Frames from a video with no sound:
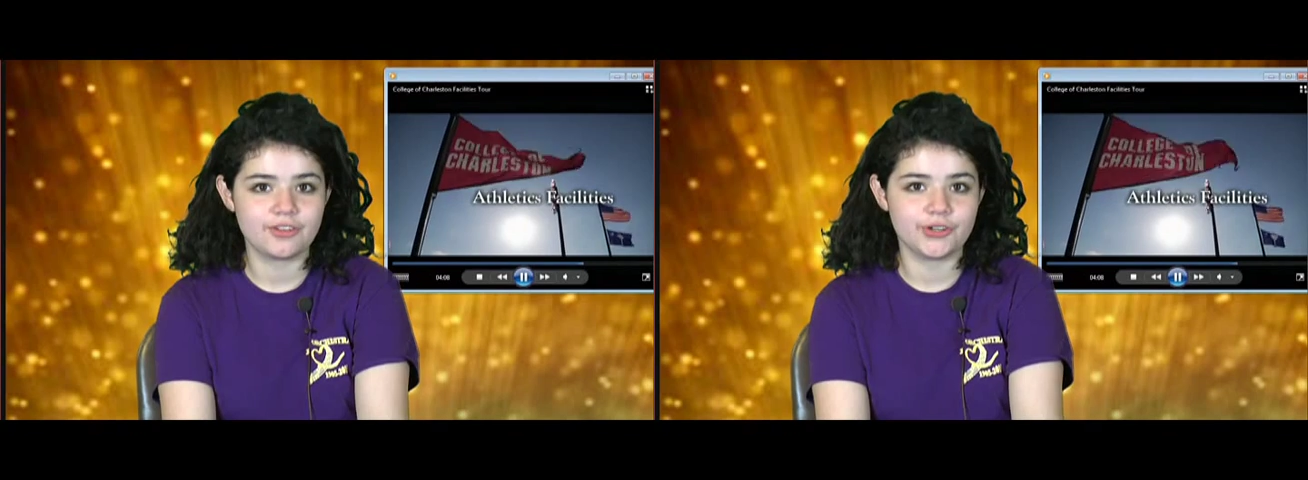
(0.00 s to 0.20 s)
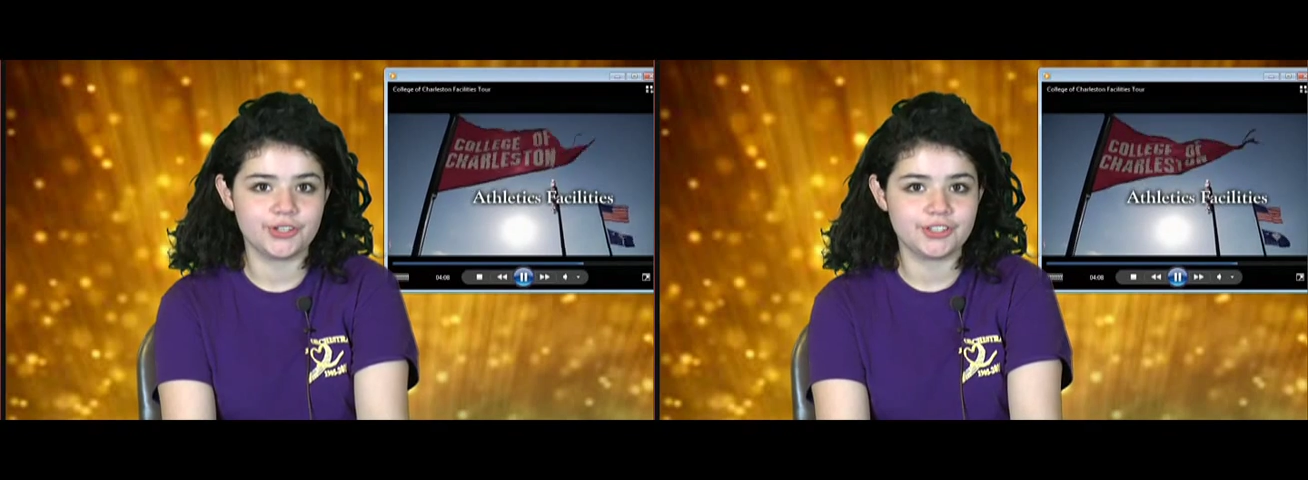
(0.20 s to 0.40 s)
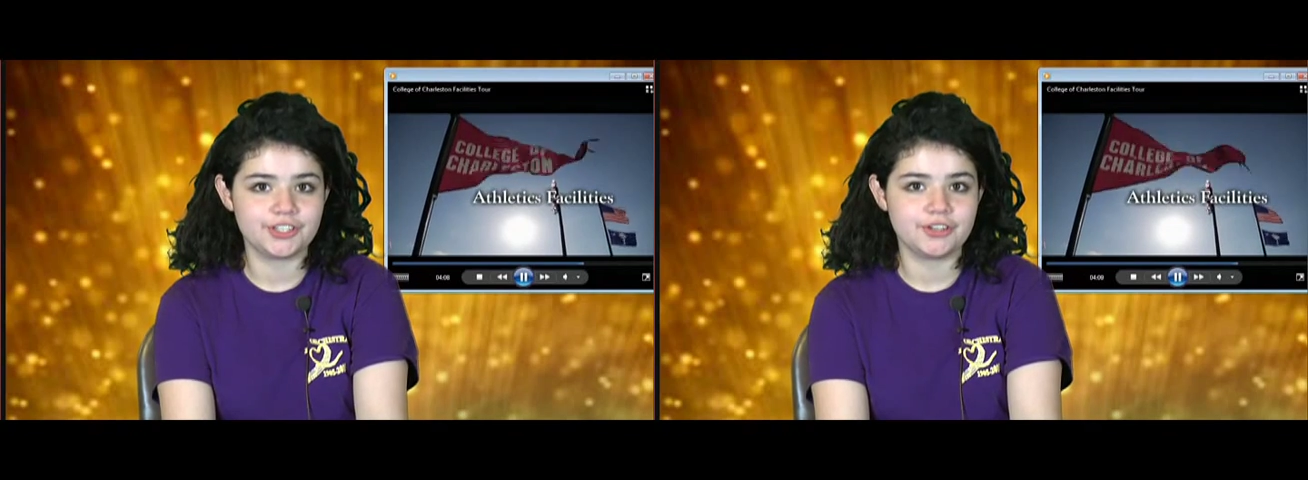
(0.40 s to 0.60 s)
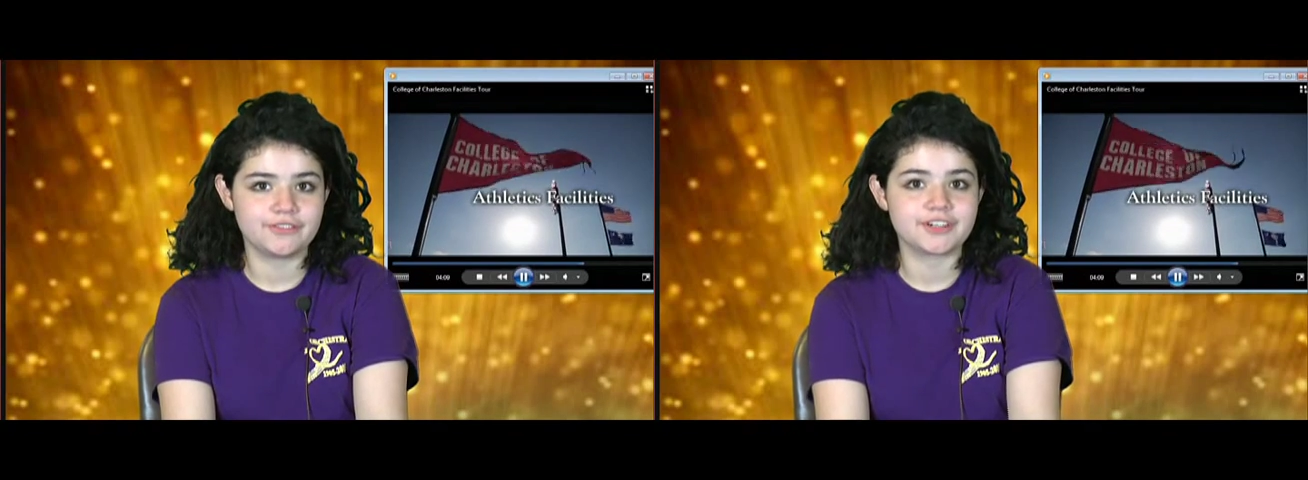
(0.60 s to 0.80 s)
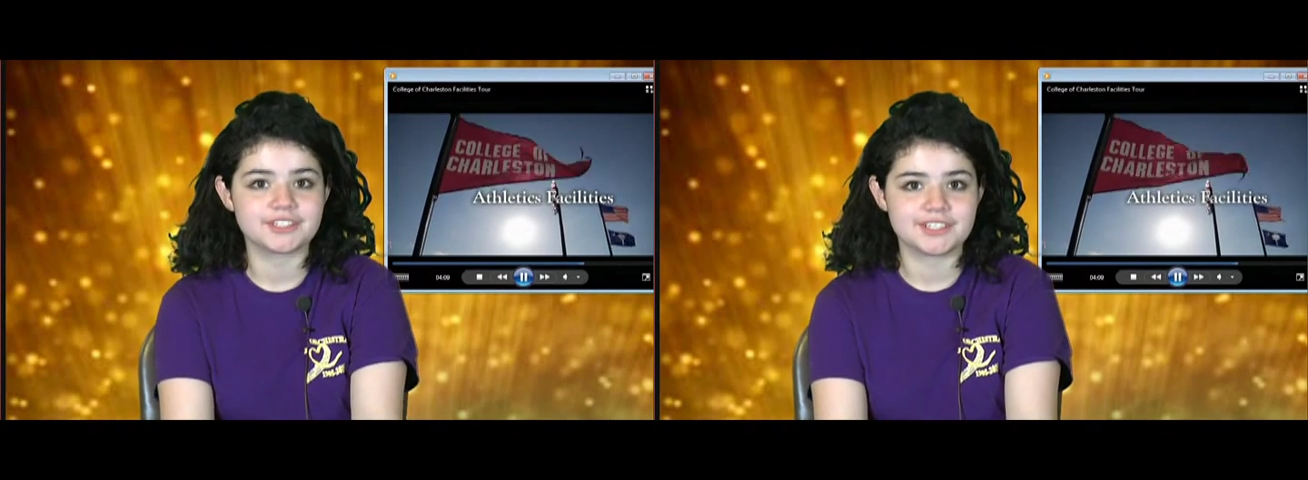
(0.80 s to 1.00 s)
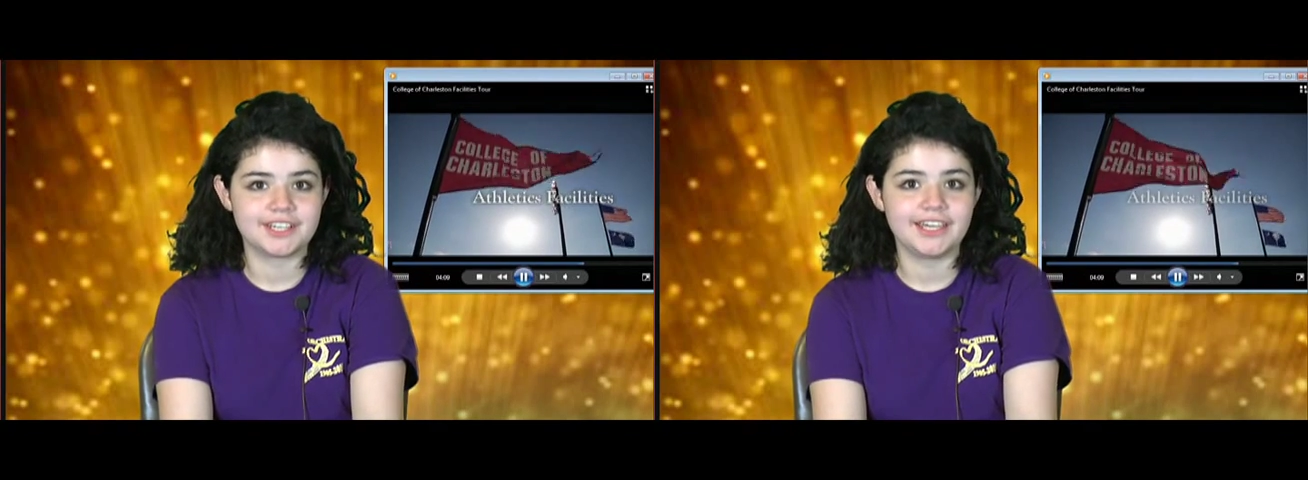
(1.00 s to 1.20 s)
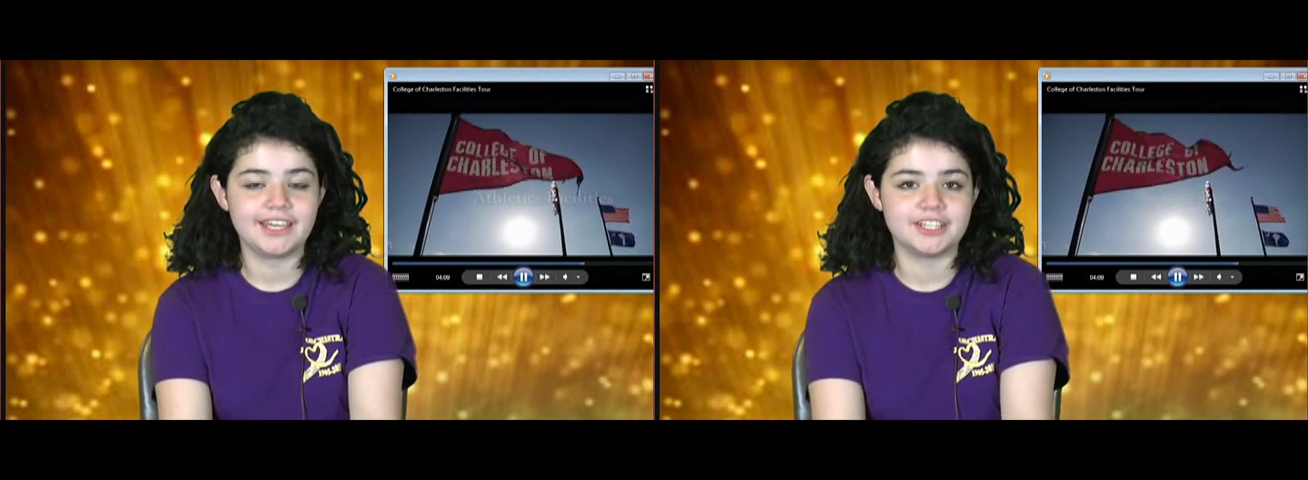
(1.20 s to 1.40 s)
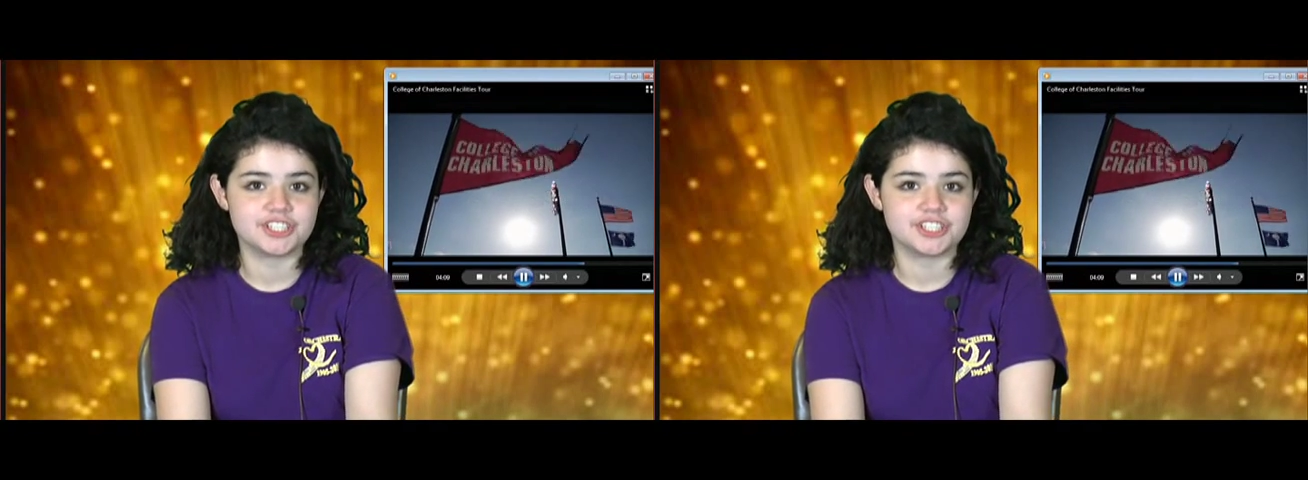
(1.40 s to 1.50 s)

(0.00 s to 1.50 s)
Loyola University in